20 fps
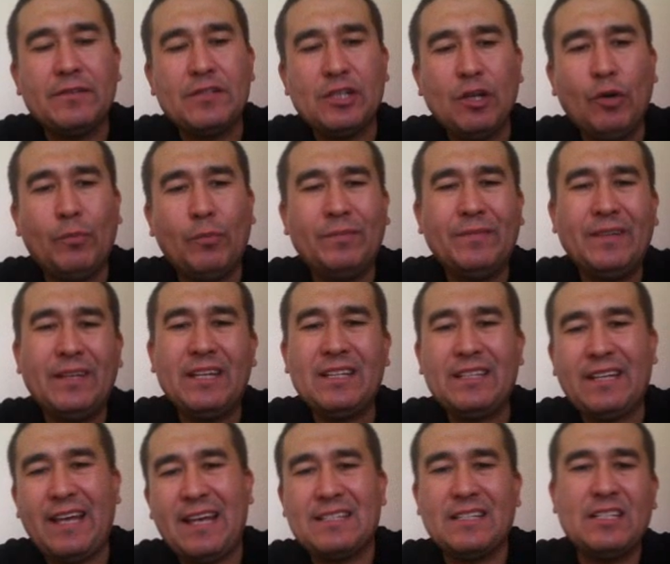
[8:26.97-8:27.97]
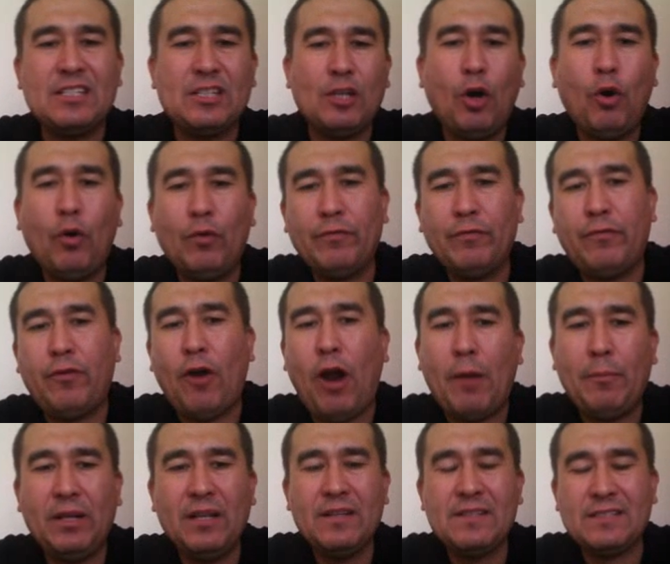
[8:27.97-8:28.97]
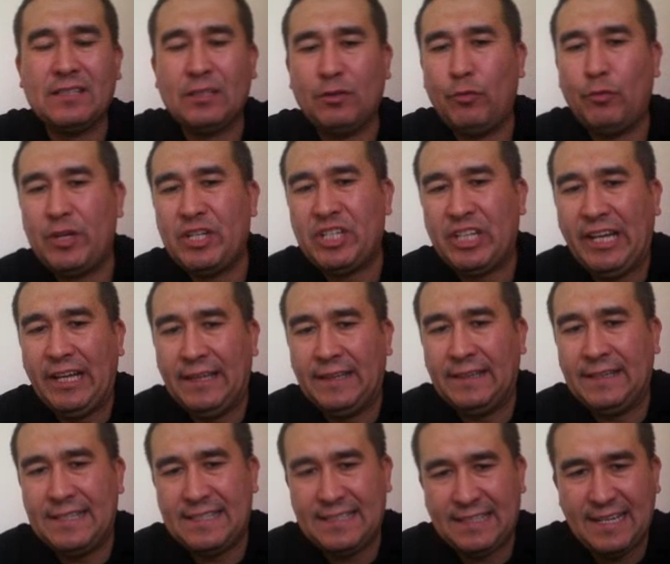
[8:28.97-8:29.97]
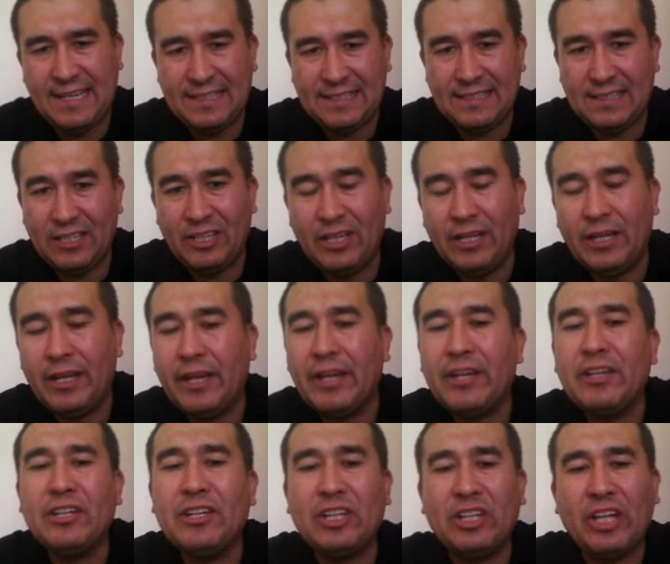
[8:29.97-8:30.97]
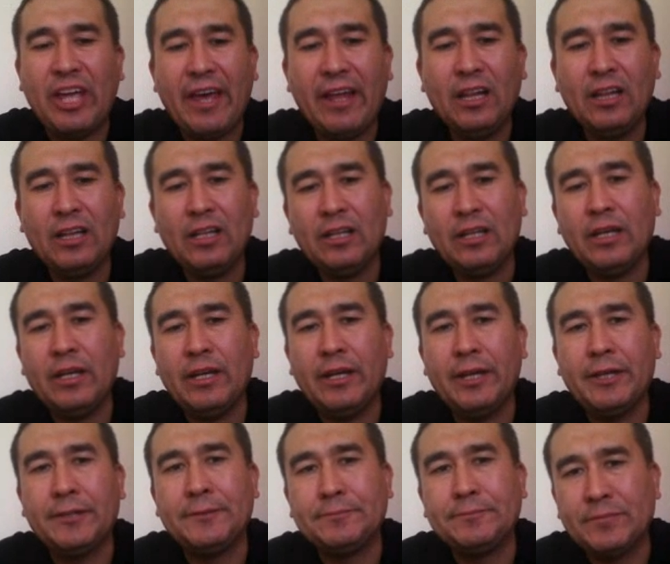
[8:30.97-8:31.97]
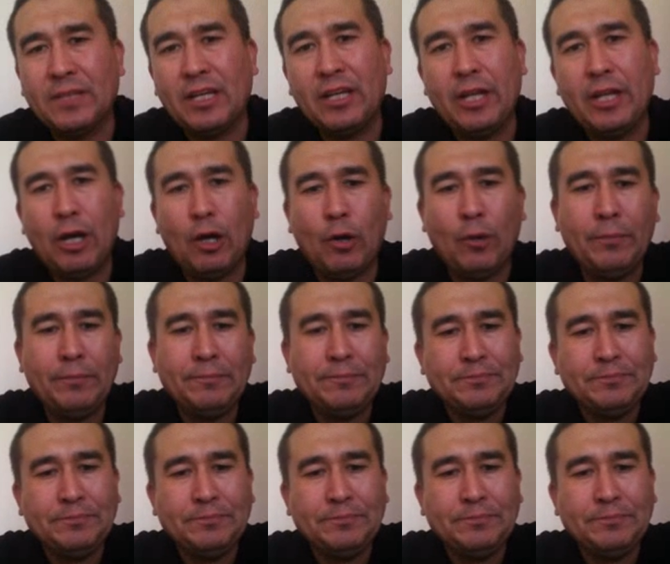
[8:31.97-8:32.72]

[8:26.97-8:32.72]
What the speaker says: So it has its own formula, so we shall discuss it in detail in our